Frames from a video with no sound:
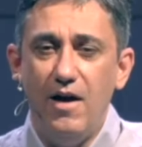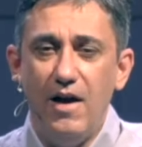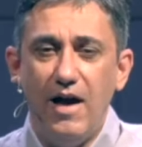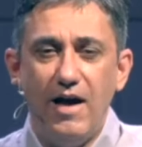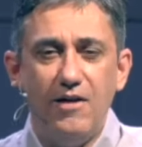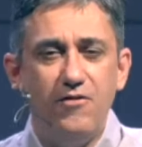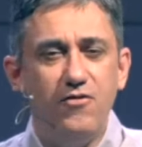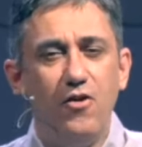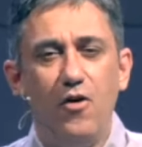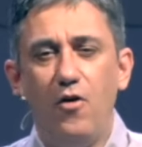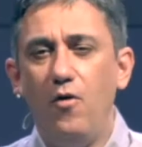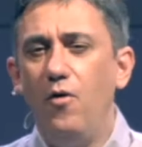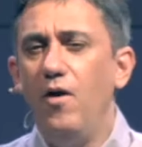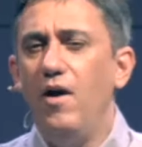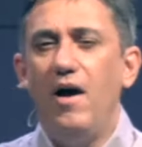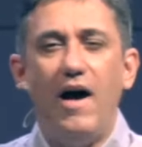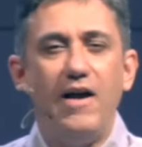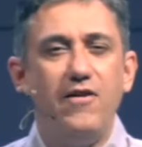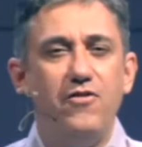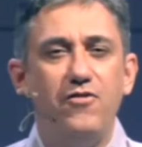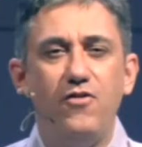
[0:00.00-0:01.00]
And so
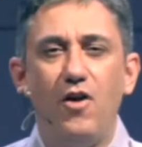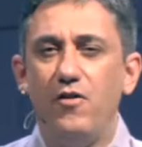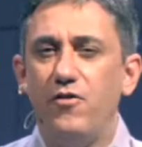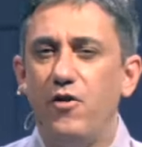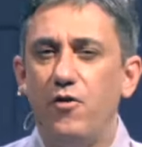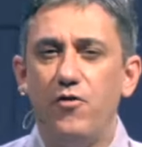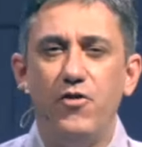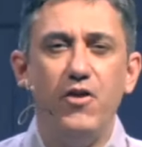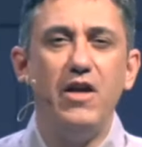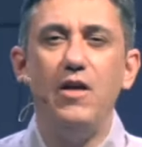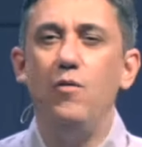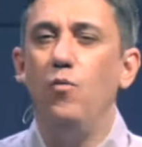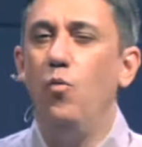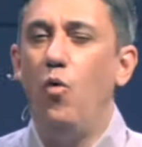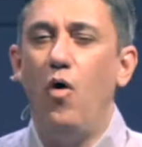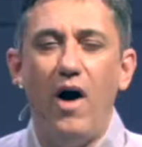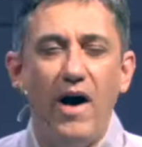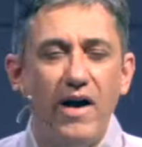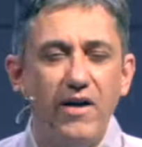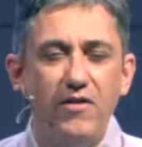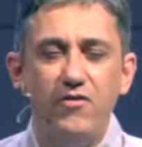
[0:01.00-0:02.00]
I start there thinking,
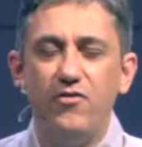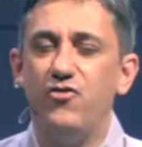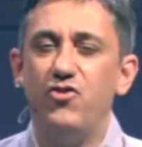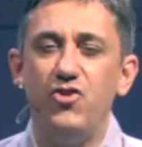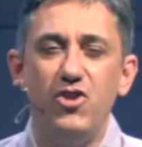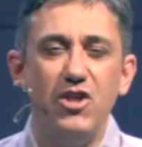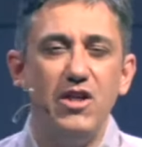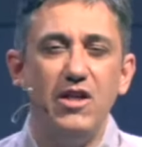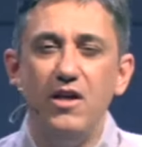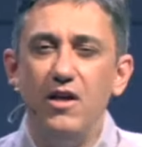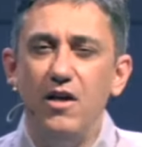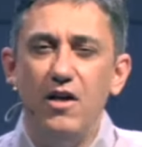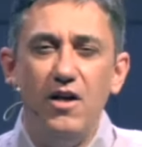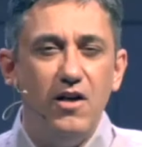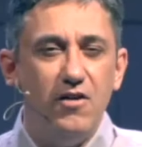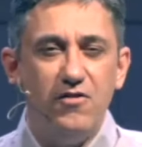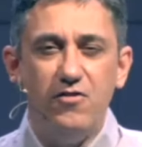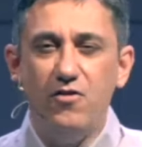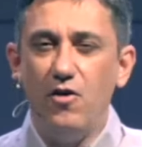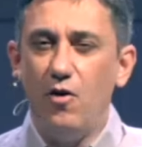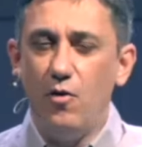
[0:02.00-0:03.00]
why is she
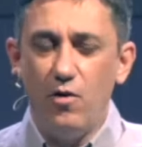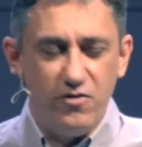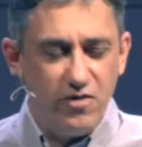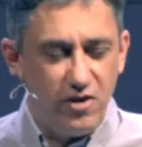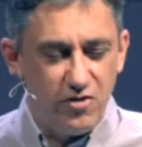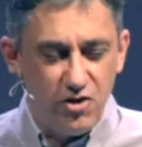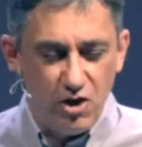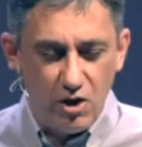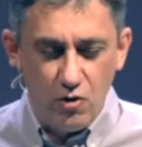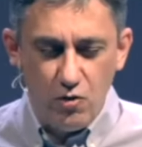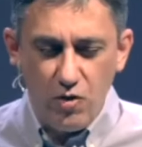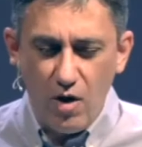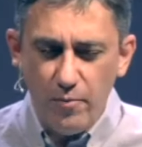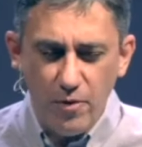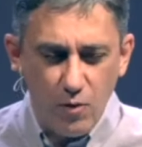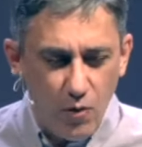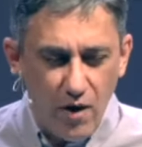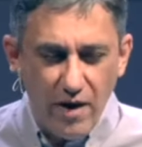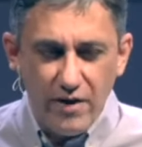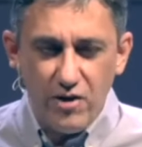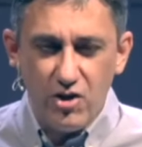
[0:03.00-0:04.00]
so such a grumbler?
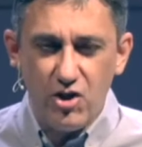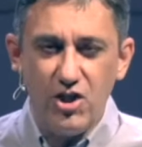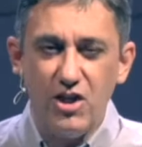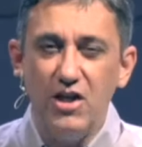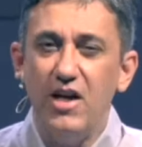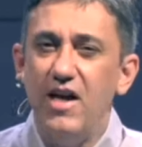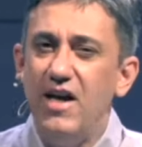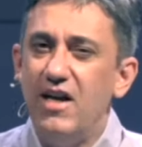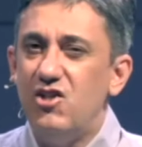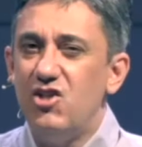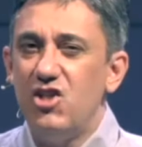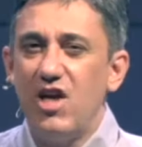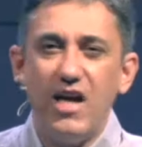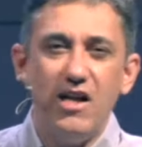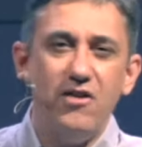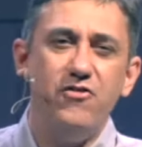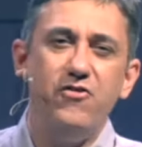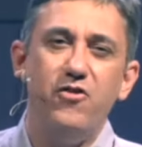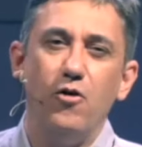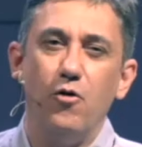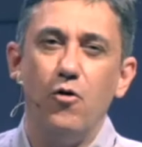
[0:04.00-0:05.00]
Why does she
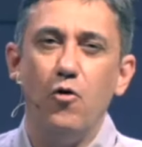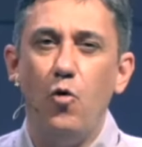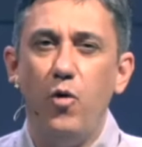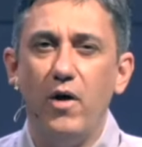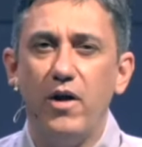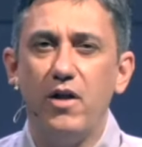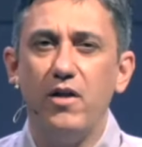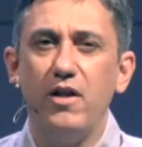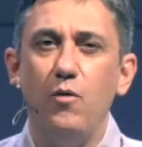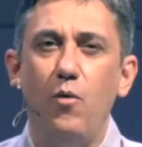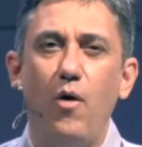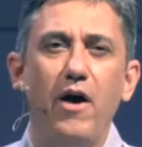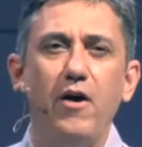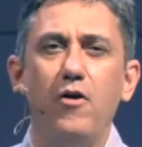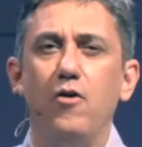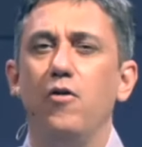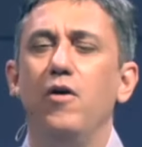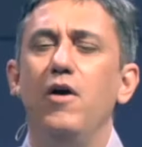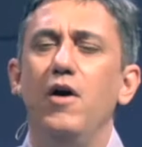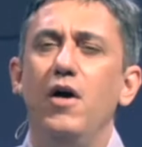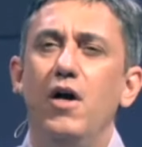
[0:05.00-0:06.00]
change so quickly? Why
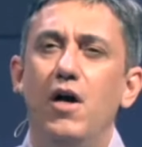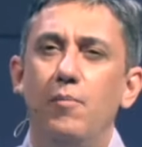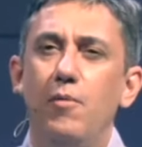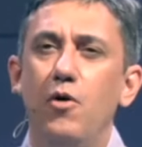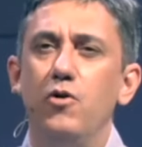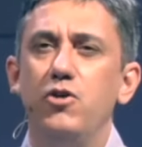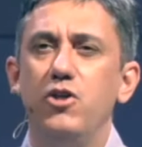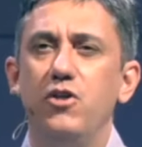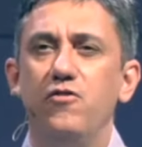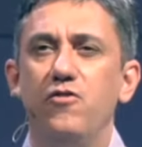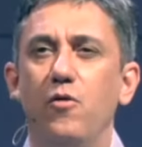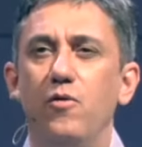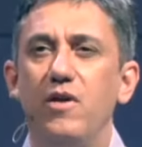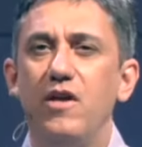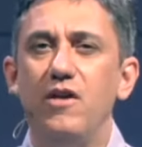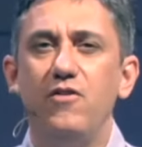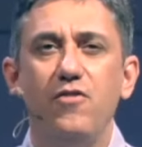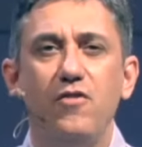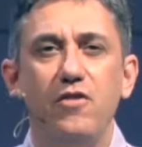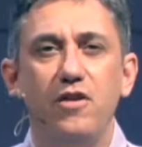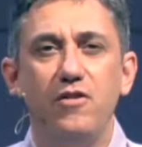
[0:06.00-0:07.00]
her emotions so
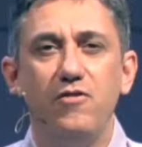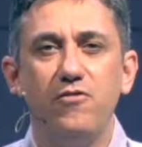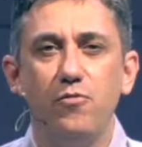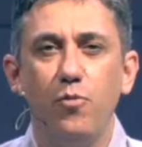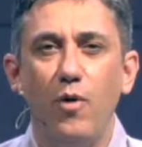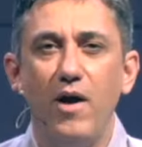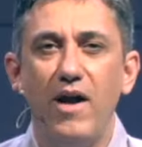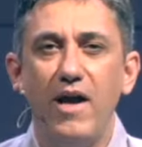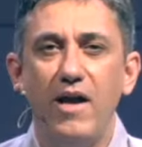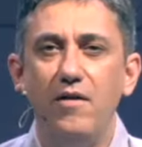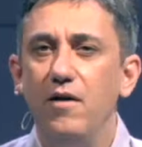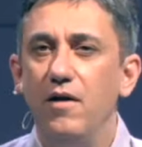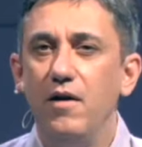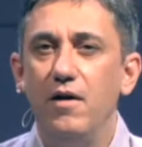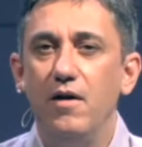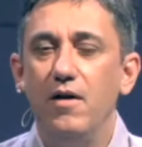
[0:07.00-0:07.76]
easily swayed?